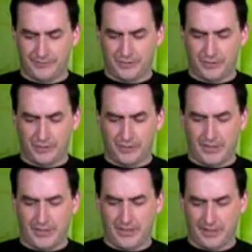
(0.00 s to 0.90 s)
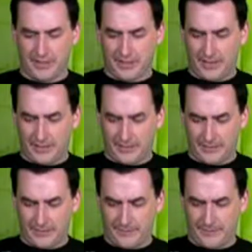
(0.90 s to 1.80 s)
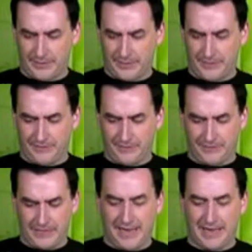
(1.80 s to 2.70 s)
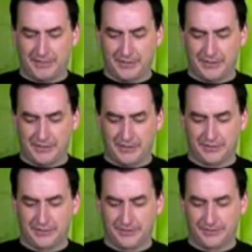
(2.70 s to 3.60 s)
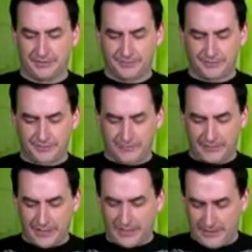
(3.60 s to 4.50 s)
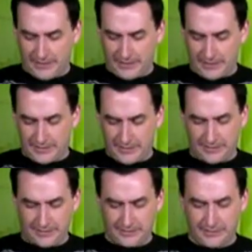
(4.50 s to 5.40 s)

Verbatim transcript: run of, I believe, eight episodes, the, uh,